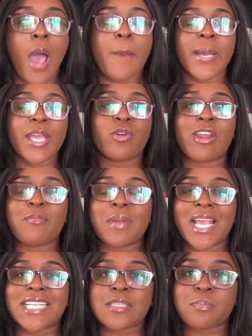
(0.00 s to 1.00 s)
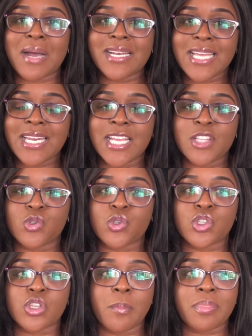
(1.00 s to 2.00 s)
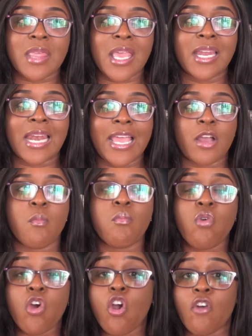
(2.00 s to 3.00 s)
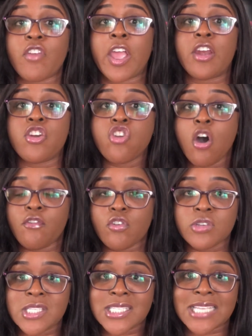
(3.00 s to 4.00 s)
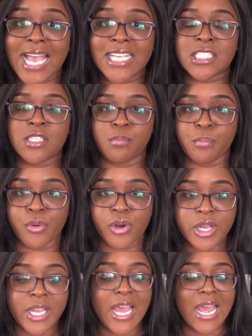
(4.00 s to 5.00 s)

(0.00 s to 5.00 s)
but it could have been expanded into something like more of a novel-sized book,